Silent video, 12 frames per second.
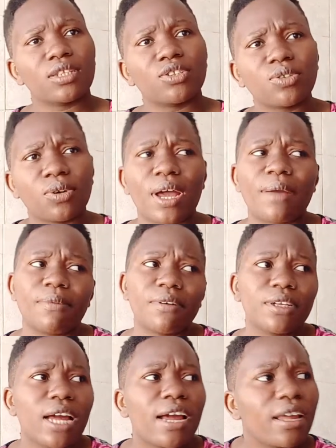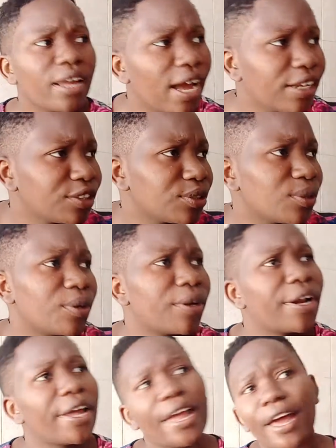so I'm a, I hustle,
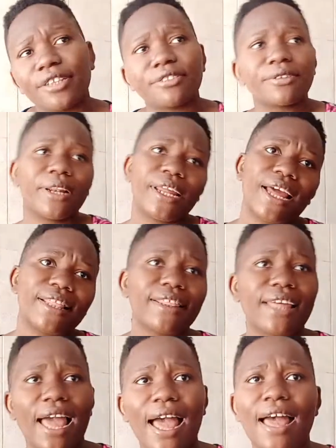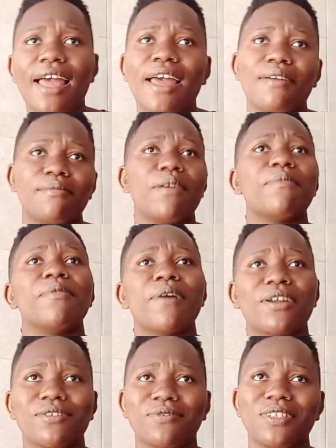I hustle here and there. Maybe
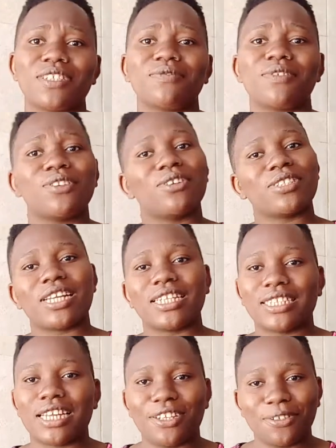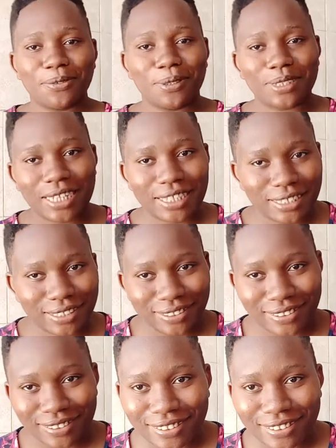one of these videos I'll tell you what I do,